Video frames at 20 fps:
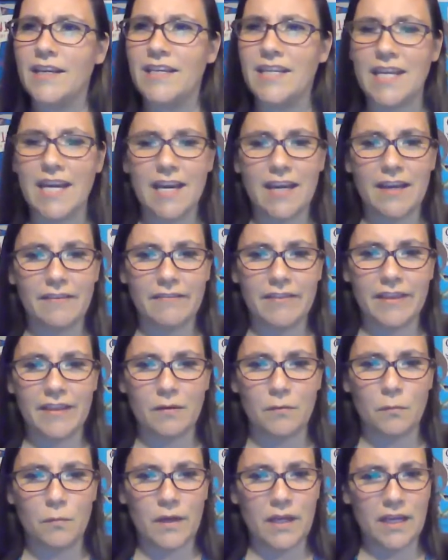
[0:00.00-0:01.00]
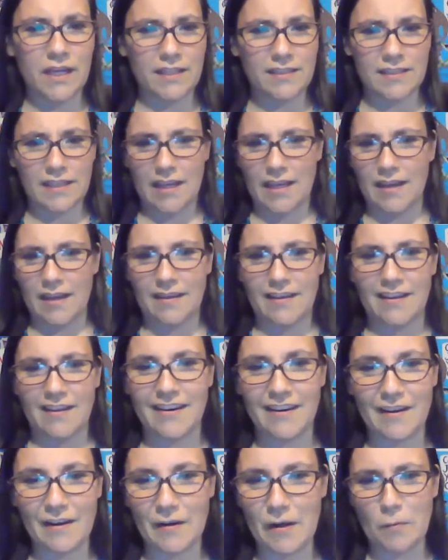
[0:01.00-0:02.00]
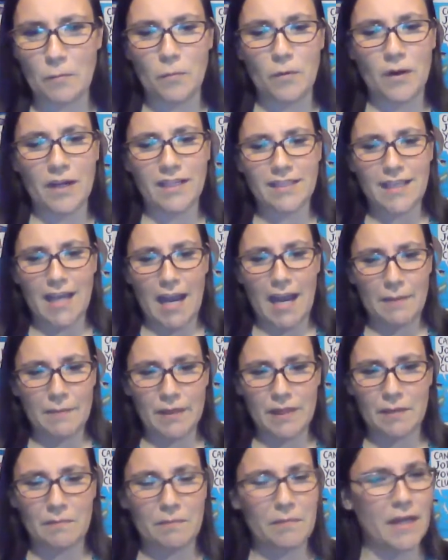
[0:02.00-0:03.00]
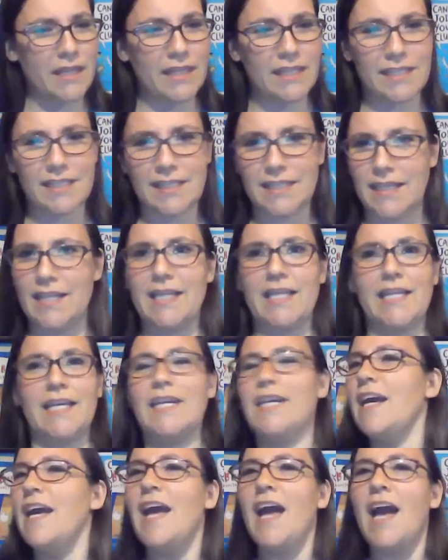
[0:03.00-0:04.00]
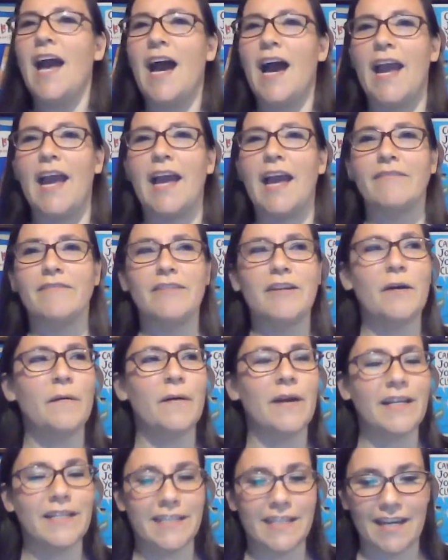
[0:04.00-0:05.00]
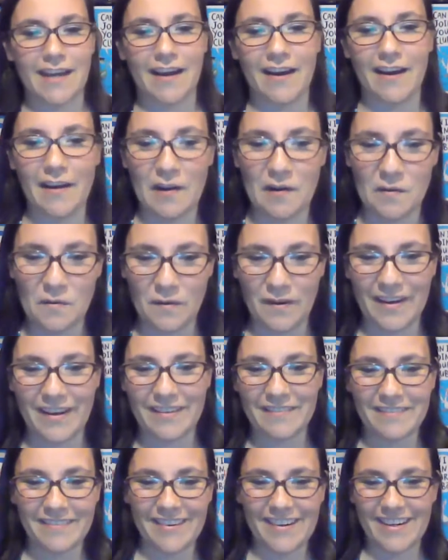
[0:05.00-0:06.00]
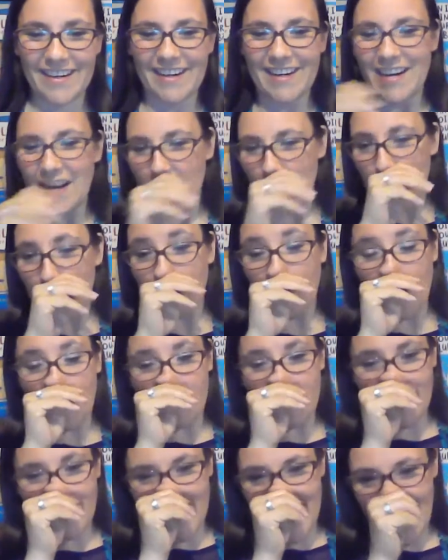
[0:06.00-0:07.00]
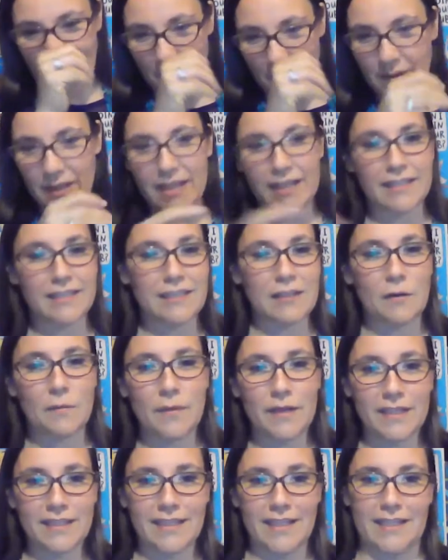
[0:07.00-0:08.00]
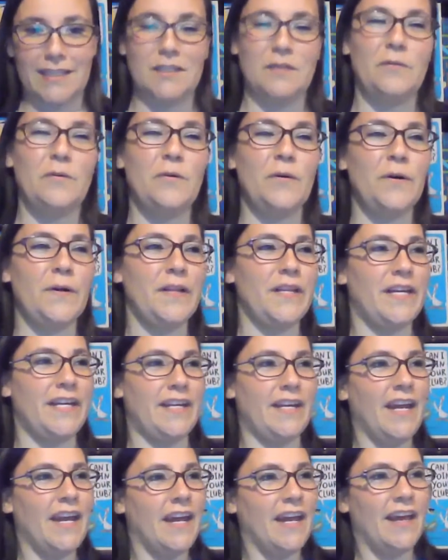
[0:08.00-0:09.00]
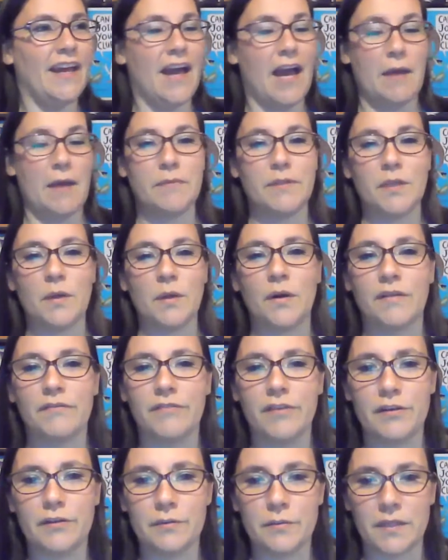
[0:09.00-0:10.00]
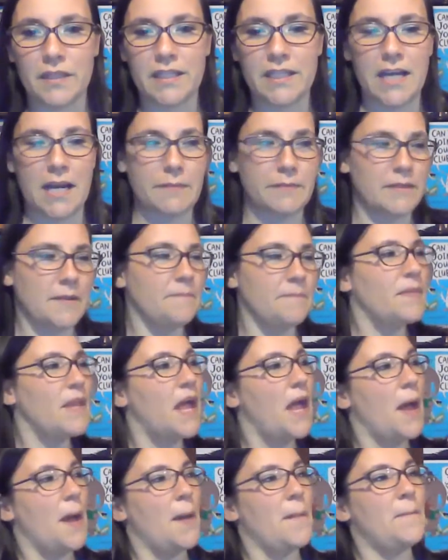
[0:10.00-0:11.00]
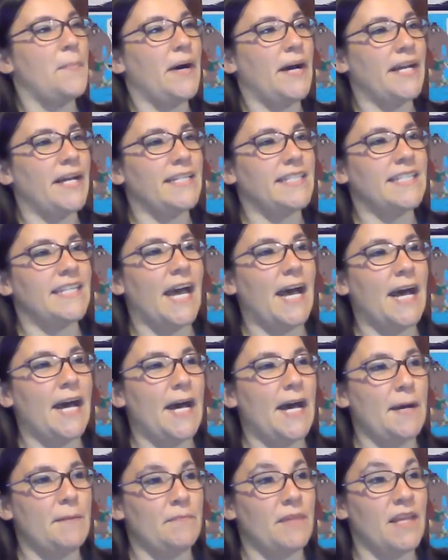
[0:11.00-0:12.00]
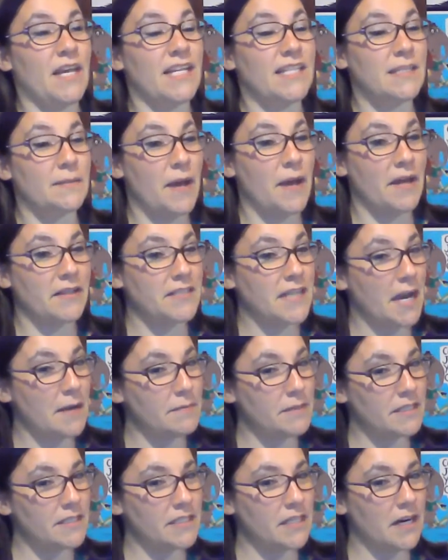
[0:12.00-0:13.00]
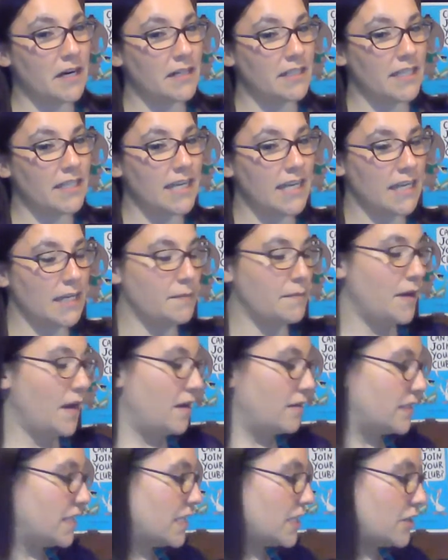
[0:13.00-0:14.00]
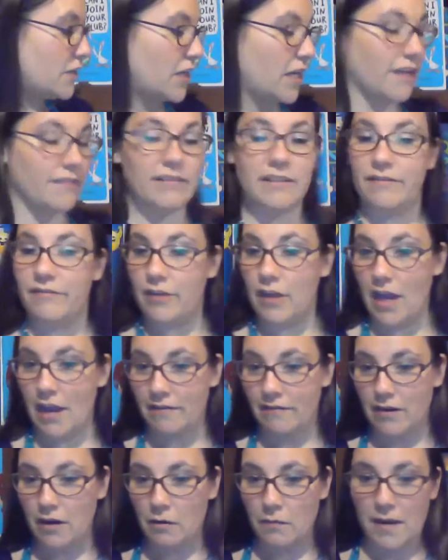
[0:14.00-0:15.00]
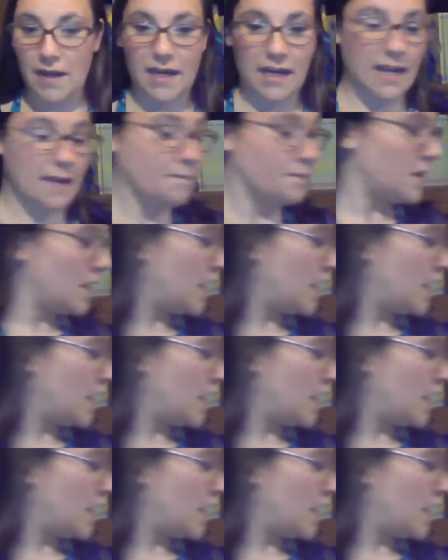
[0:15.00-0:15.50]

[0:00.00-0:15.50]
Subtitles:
day of the week is it? And what time of the month is it? Like, I have no idea where we're at because nobody's at school, and I'm so confused with the times. But it's about time to start thinking about teacher gifts if you haven't already.